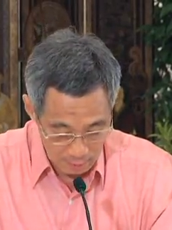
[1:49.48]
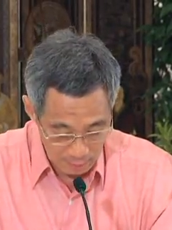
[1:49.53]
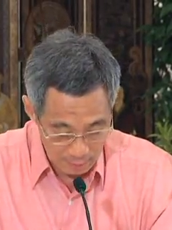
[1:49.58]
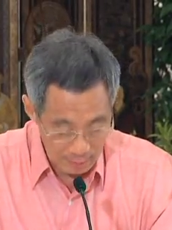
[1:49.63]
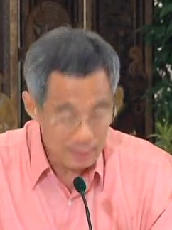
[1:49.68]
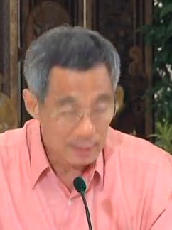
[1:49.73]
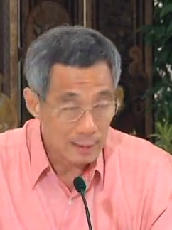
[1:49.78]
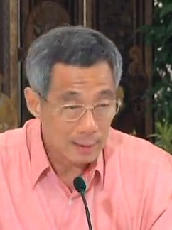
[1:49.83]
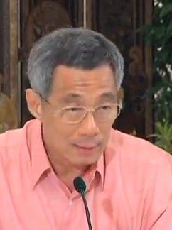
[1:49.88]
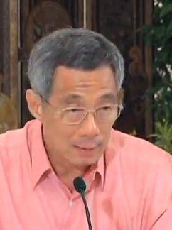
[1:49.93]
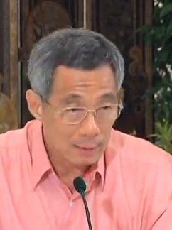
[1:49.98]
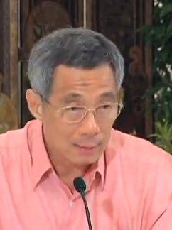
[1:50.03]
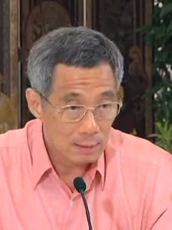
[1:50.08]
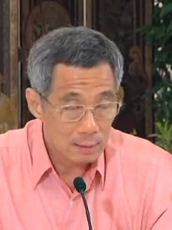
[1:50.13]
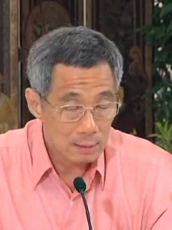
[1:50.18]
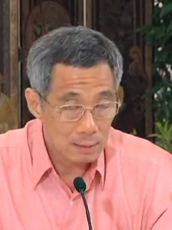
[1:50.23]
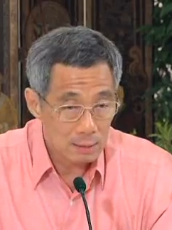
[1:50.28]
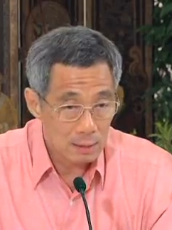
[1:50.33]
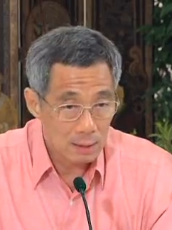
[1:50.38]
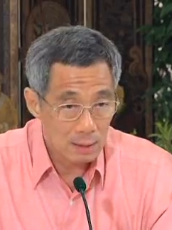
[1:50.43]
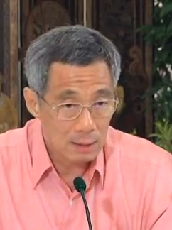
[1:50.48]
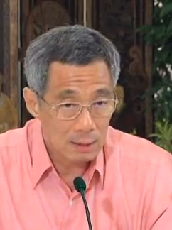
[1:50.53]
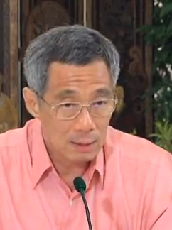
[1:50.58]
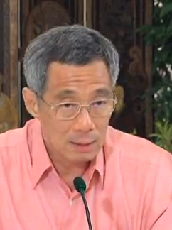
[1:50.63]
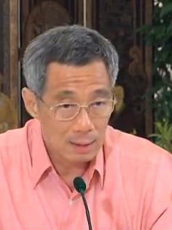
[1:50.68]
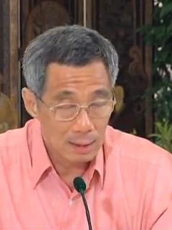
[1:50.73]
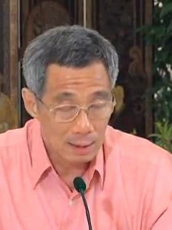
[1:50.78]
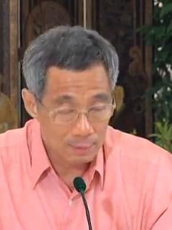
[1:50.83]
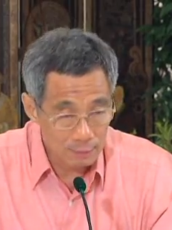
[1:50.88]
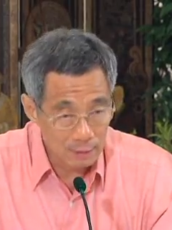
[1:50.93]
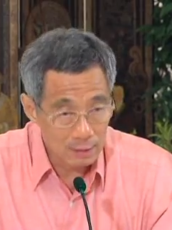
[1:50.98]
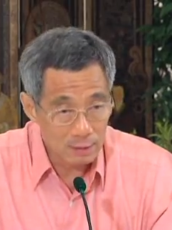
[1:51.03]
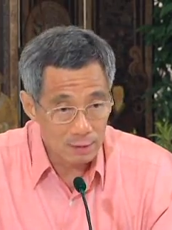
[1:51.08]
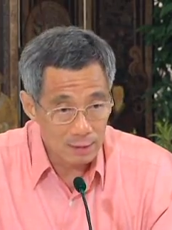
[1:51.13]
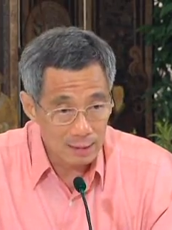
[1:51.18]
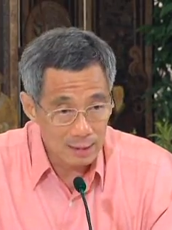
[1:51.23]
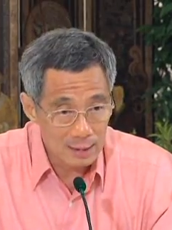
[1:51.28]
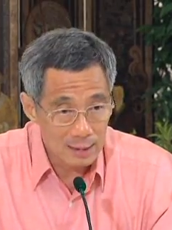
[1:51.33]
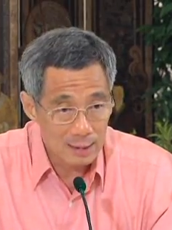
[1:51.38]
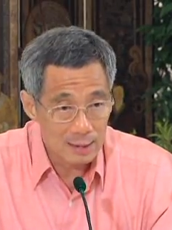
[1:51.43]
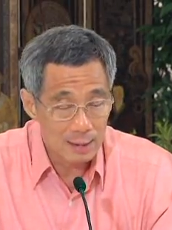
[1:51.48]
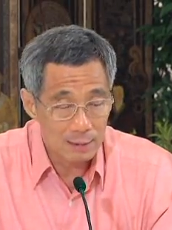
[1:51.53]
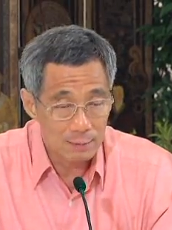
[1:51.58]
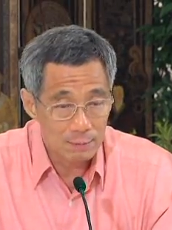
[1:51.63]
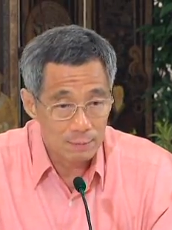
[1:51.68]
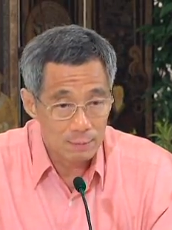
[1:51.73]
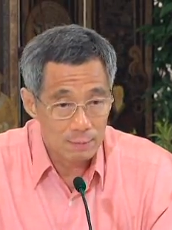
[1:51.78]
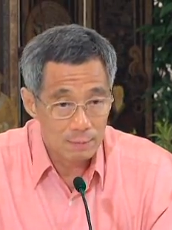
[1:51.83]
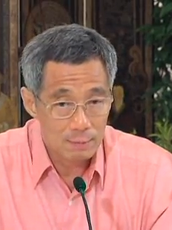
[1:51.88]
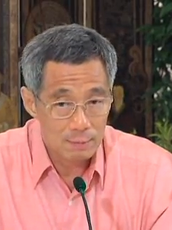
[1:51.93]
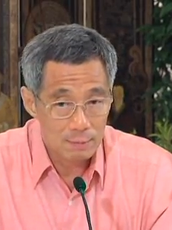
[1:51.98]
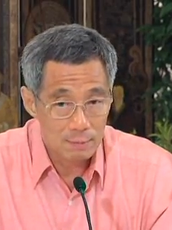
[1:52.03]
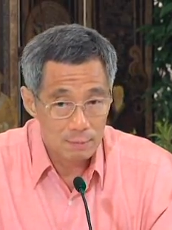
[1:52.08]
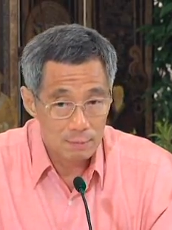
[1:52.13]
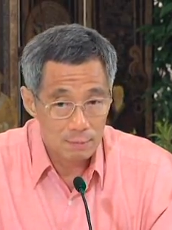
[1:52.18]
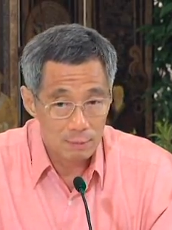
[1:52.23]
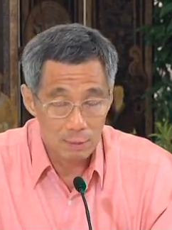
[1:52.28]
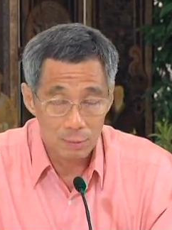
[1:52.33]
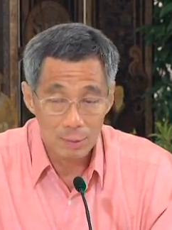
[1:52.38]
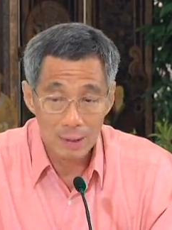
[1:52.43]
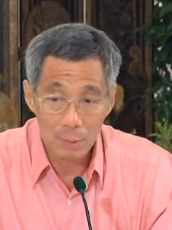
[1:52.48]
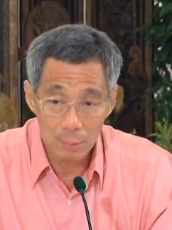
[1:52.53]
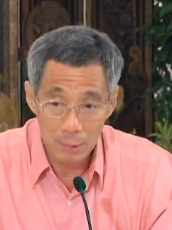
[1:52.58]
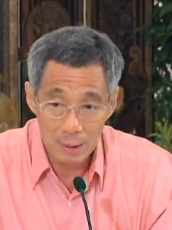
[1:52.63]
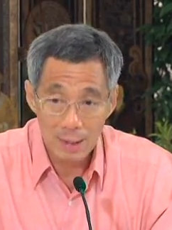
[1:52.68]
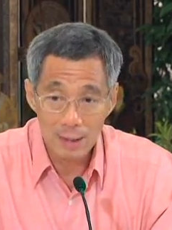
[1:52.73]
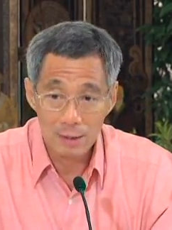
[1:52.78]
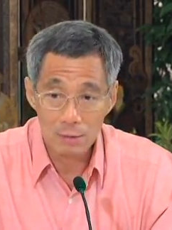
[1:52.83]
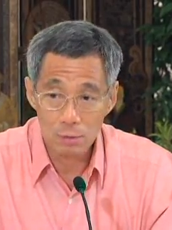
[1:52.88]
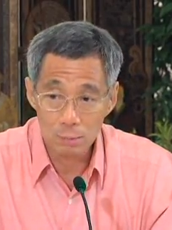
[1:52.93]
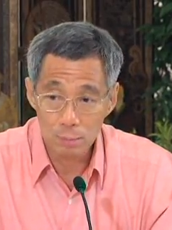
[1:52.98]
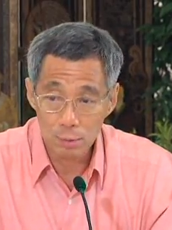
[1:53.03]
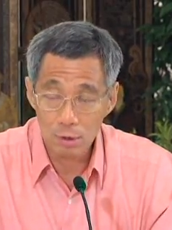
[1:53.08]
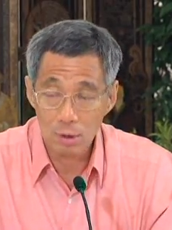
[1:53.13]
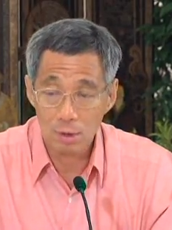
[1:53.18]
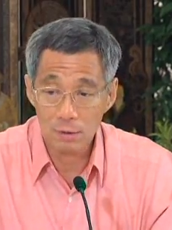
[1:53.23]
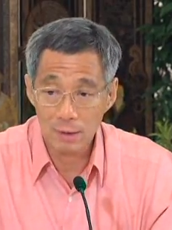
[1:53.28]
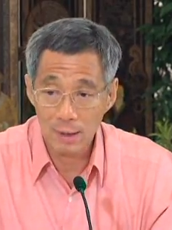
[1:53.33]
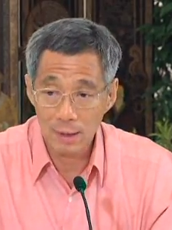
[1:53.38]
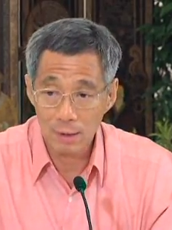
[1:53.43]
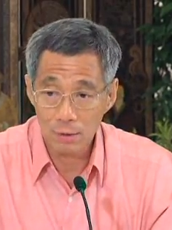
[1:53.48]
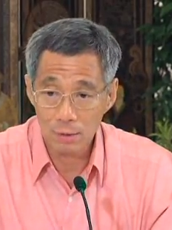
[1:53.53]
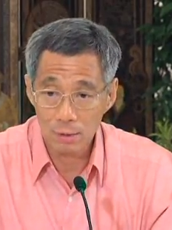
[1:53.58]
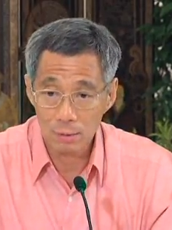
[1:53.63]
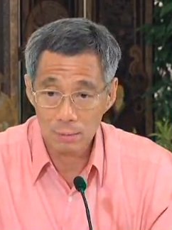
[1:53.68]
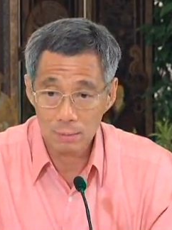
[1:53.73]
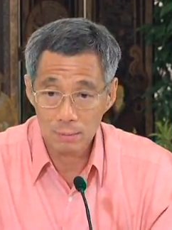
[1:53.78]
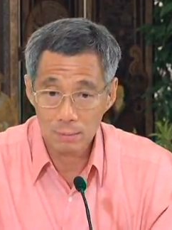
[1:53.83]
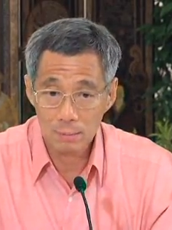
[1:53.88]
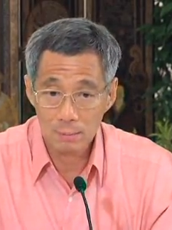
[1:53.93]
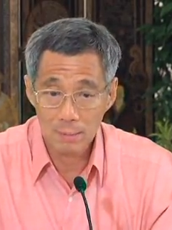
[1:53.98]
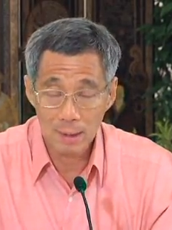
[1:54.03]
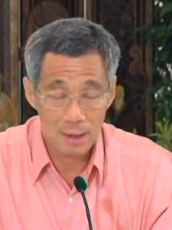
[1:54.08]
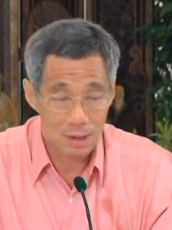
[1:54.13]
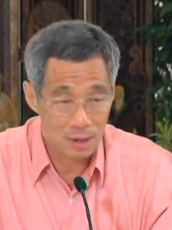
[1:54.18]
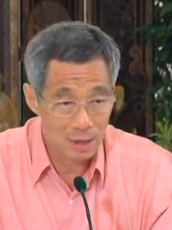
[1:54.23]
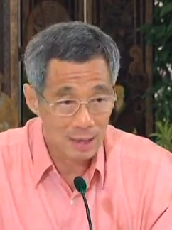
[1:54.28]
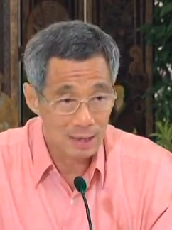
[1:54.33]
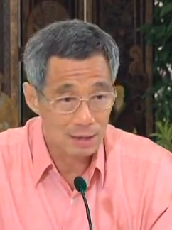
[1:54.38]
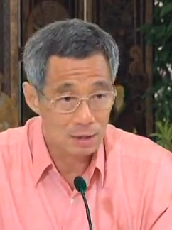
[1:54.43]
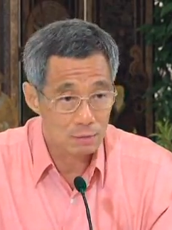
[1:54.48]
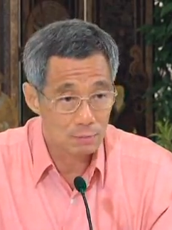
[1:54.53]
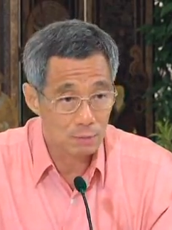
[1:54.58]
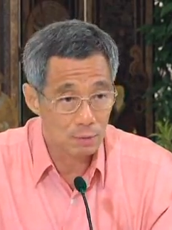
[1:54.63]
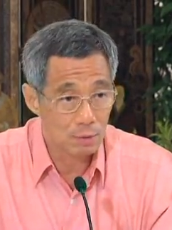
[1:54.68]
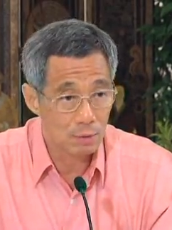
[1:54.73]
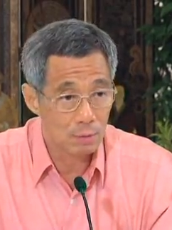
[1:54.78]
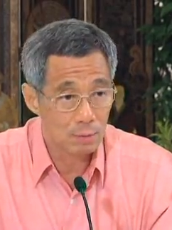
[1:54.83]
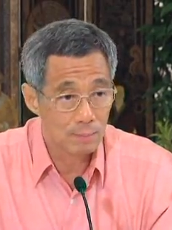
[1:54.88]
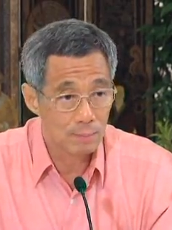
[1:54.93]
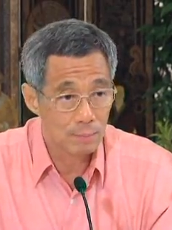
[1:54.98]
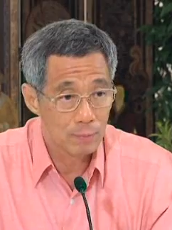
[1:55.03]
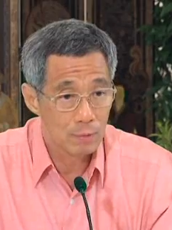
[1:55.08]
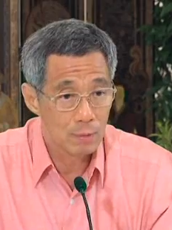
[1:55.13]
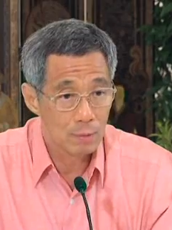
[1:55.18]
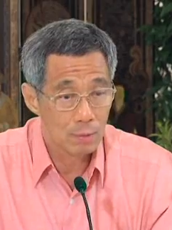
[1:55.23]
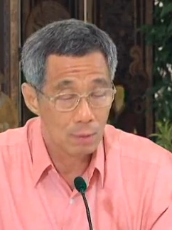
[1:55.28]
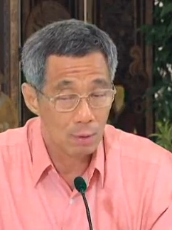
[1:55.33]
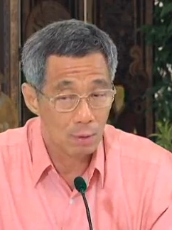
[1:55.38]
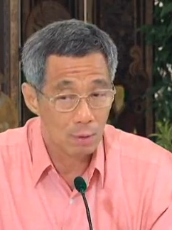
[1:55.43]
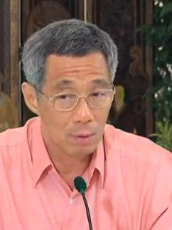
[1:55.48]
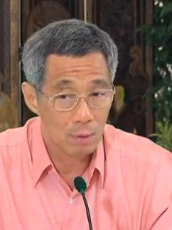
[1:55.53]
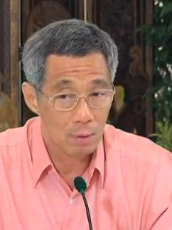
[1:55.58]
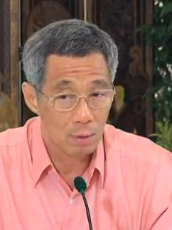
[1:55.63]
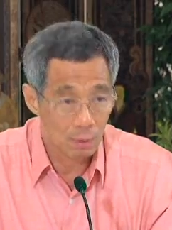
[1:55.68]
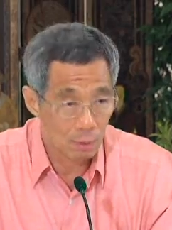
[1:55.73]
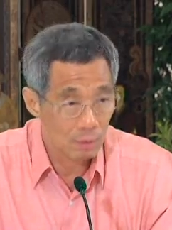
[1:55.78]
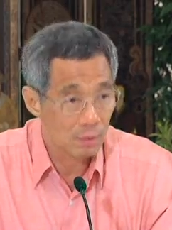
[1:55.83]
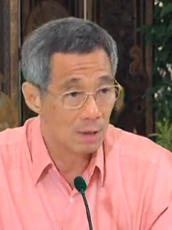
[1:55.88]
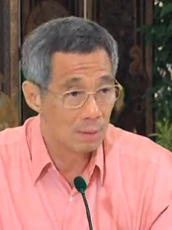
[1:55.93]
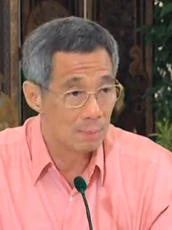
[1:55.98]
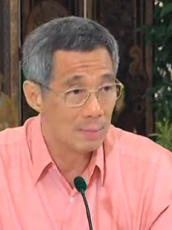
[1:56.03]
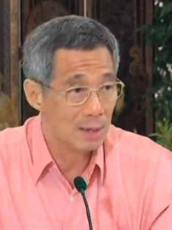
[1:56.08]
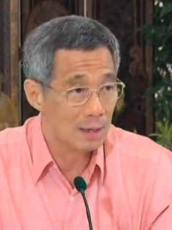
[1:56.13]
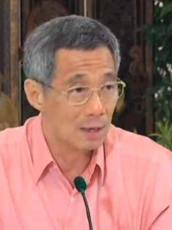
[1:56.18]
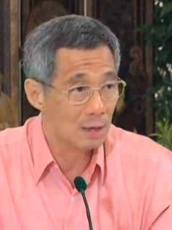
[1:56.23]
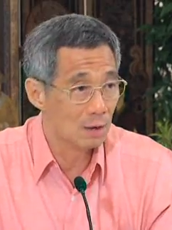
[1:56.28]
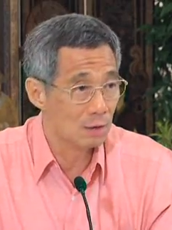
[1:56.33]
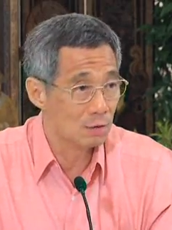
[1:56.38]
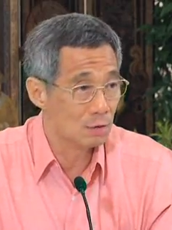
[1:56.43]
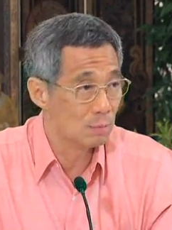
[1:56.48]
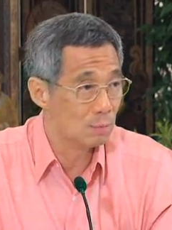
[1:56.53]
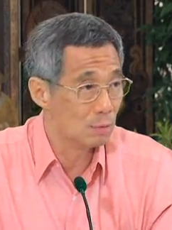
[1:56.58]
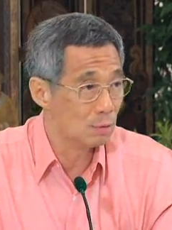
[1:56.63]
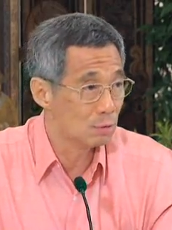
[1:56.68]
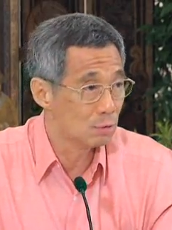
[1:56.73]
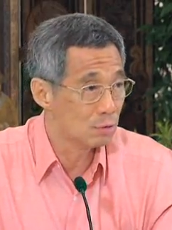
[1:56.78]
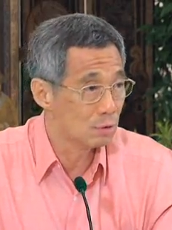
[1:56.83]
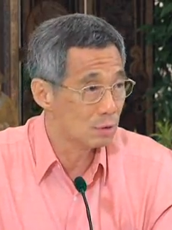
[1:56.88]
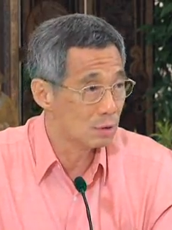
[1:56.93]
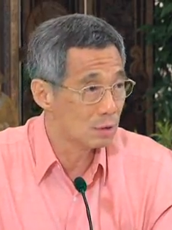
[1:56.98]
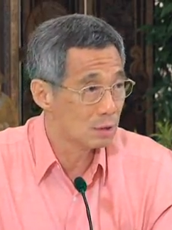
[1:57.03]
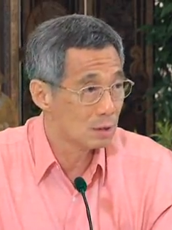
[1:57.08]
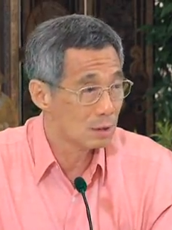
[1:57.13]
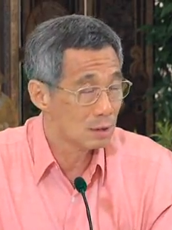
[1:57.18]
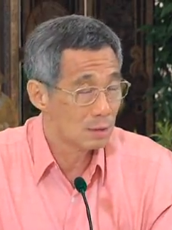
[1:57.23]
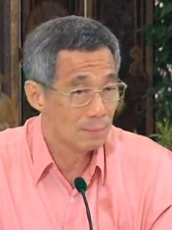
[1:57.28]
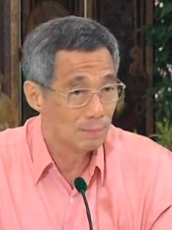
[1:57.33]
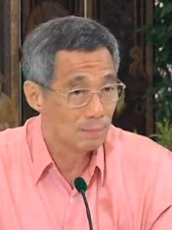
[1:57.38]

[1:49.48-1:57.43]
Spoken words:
And I've agreed, and I would like to put on record my thanks for all their many contributions.